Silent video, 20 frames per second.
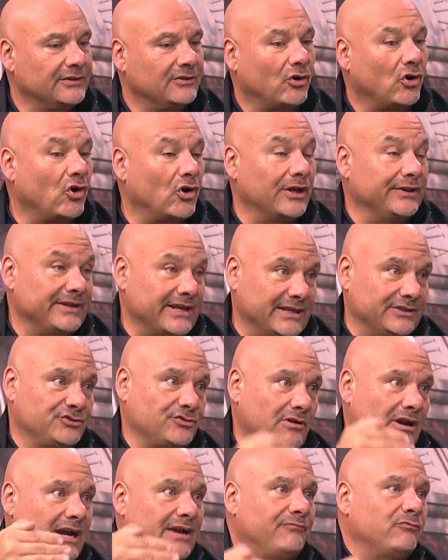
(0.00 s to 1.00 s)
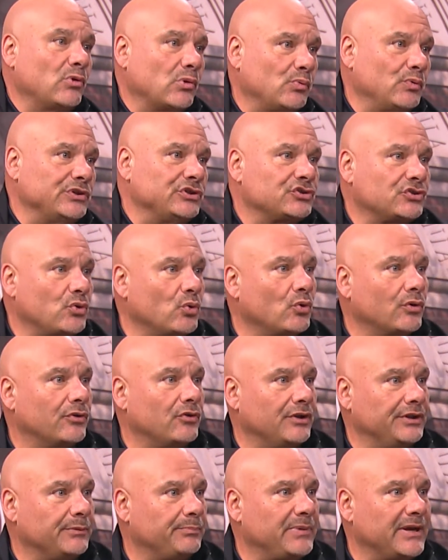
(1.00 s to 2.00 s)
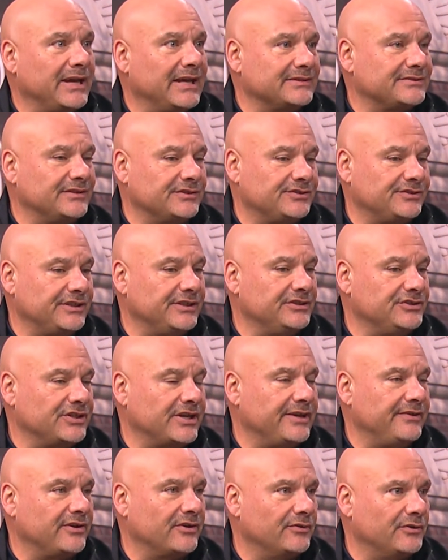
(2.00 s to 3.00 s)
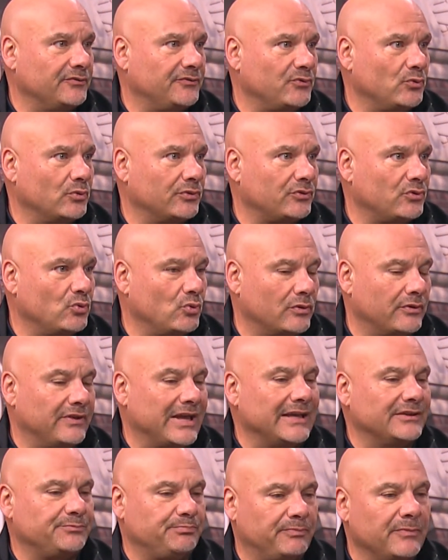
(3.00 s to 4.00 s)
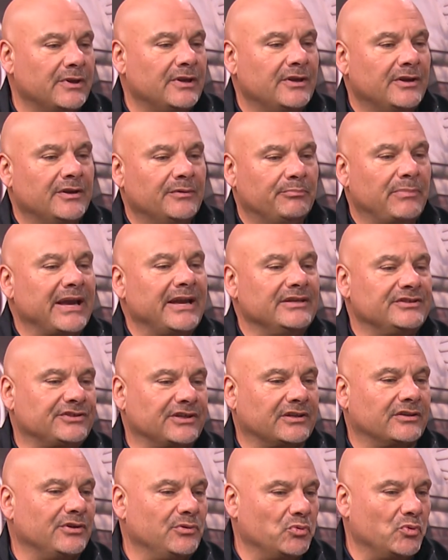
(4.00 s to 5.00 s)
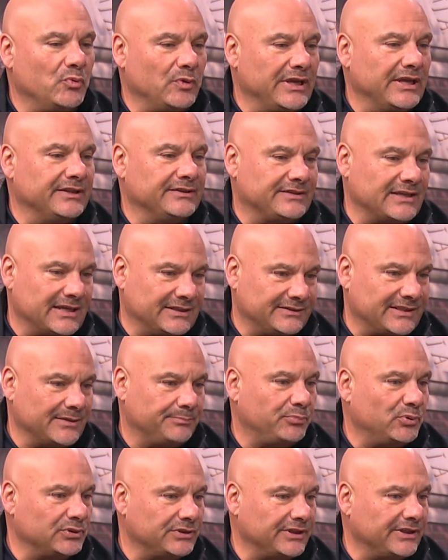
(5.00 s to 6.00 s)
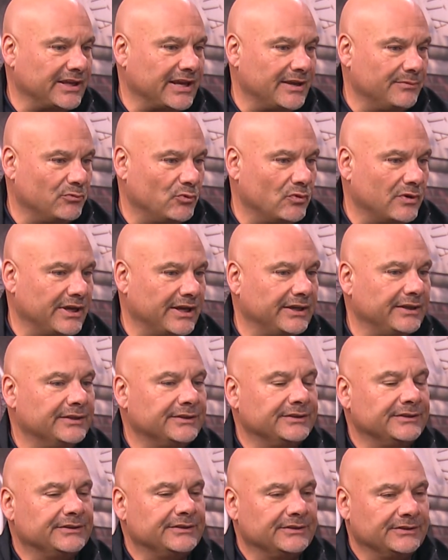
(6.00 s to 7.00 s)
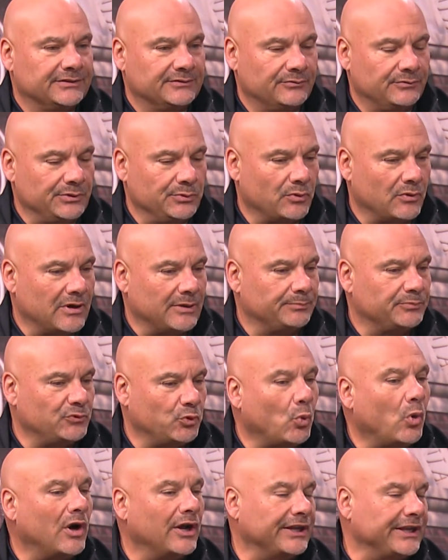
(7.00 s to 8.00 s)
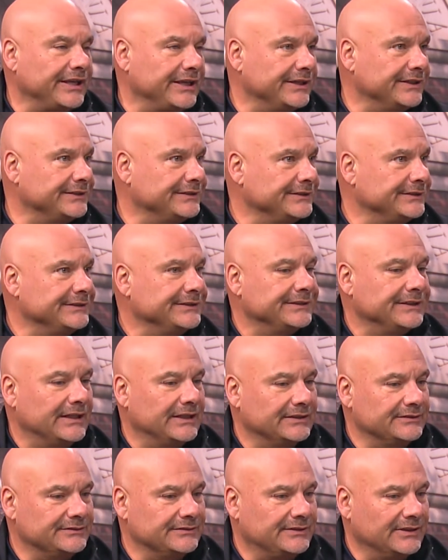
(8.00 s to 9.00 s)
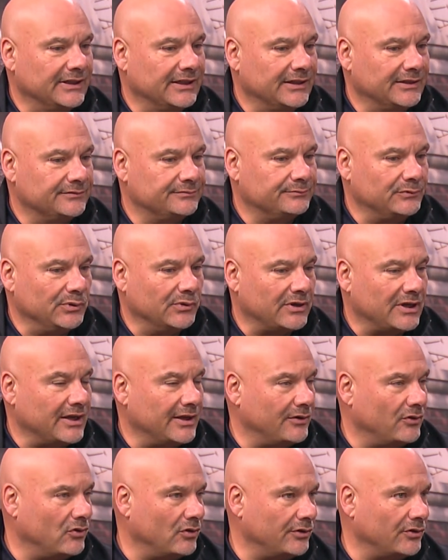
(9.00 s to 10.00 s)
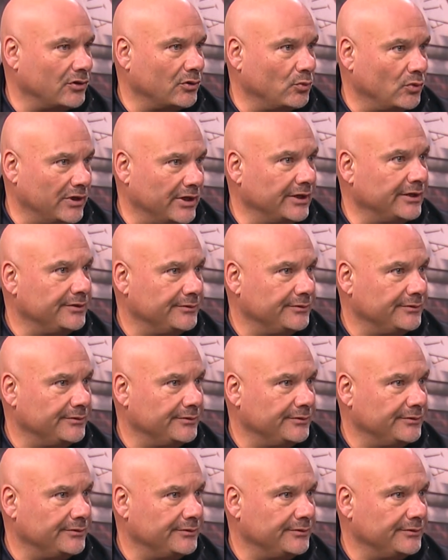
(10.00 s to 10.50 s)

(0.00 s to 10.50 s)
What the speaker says: on that drive where we scored on the pass to CJ there in the fourth quarter. That basically, when we hit that put the game away. We were up 20, and we were kind of on our way.